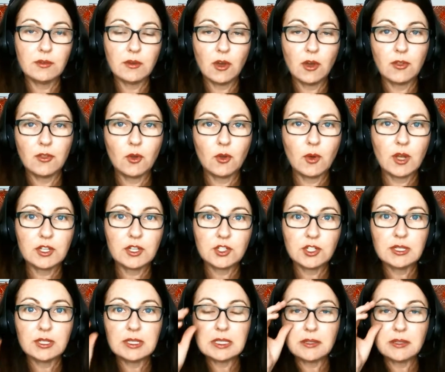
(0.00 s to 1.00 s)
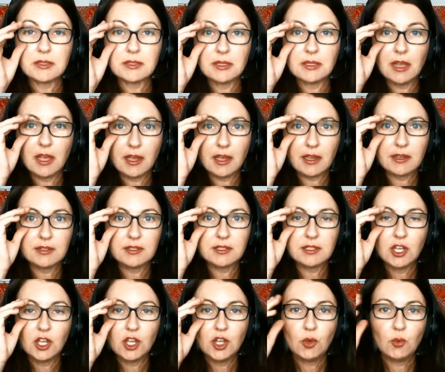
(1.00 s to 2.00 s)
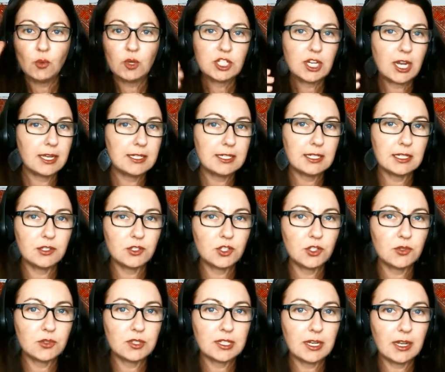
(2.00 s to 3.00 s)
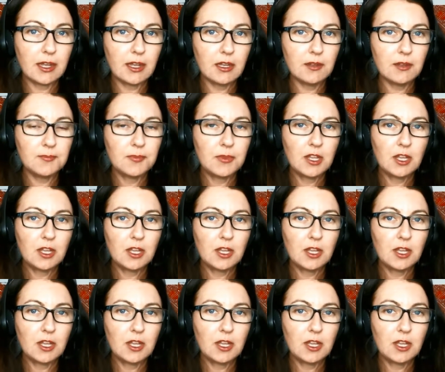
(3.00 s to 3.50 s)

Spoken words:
all the questions and the slides, which I didn't do today,